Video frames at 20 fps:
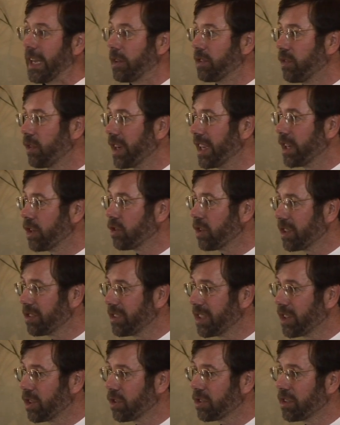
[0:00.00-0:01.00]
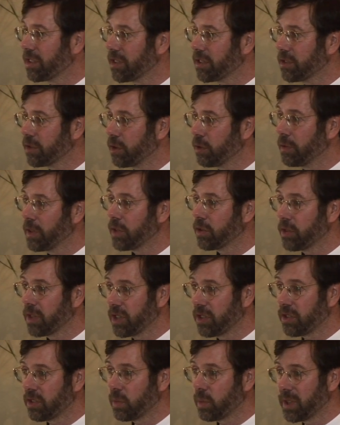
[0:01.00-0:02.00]
Now it's very interesting because in the Sufi
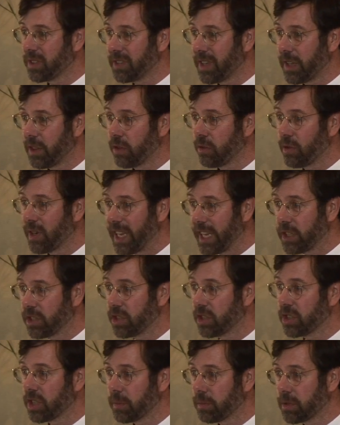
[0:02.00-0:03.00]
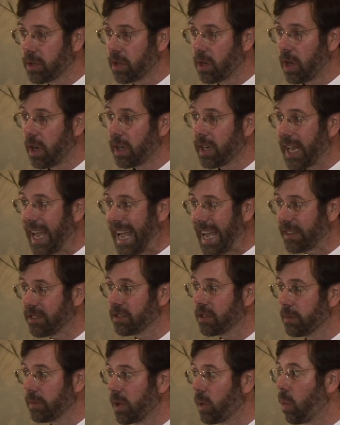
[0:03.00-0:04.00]
tradition we say the relationship to God
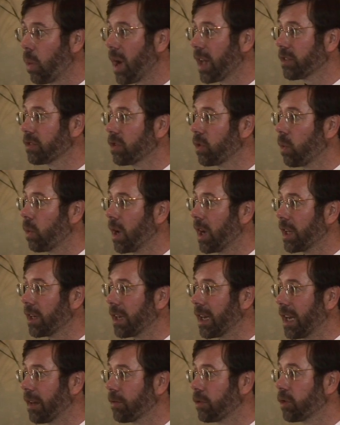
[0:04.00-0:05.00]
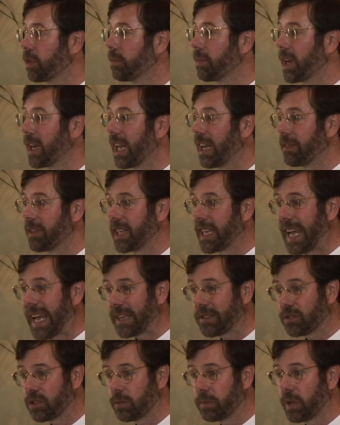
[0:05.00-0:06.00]
has to be one-to-one. Lover and beloved
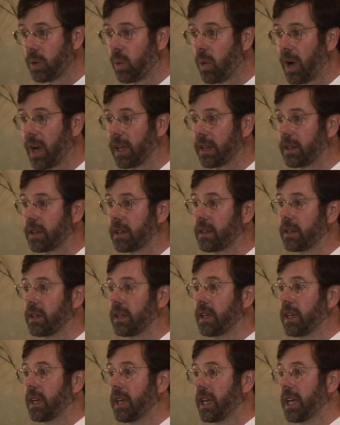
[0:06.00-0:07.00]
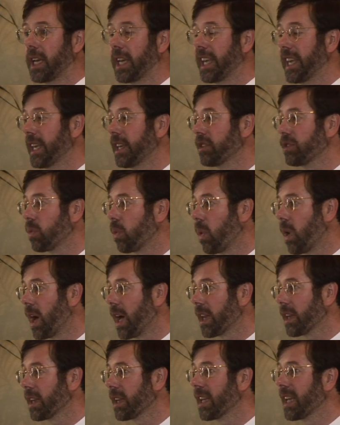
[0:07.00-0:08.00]
has to be one. He is
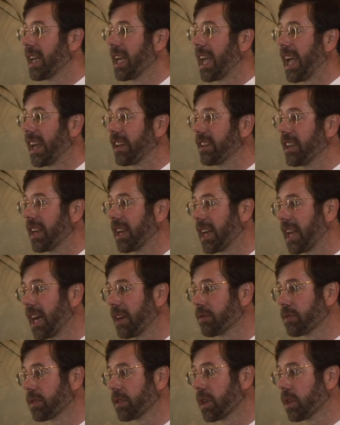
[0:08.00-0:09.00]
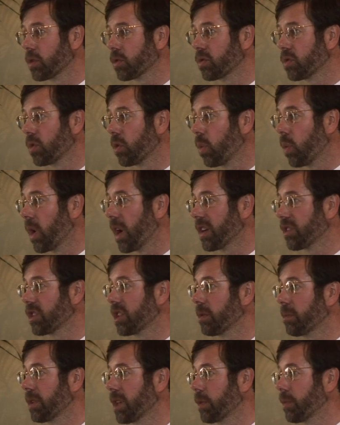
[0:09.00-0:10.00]
one and he loves those who
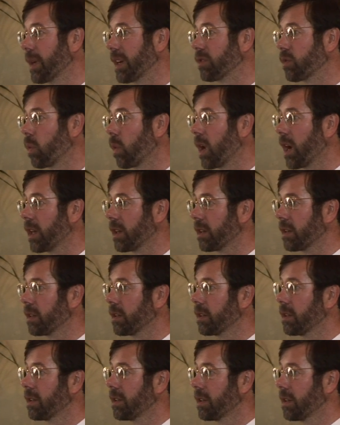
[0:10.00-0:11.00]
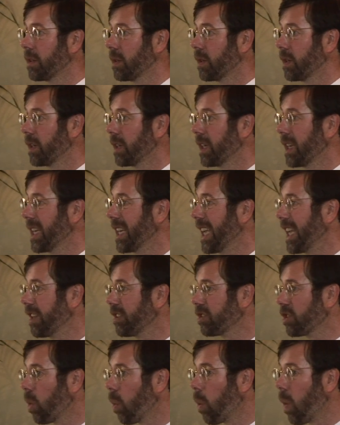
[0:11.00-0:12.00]
worship him as one. It
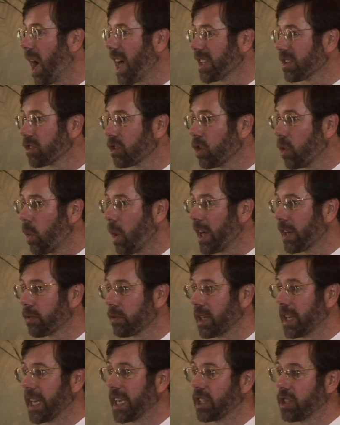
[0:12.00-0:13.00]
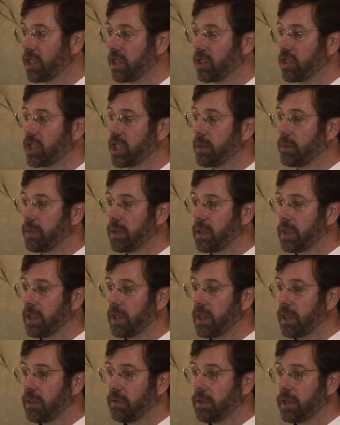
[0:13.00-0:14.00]
is a one-to-one relationship.
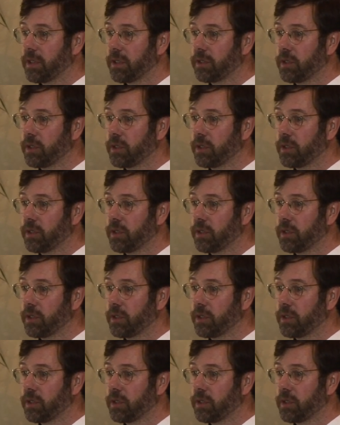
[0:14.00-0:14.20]
For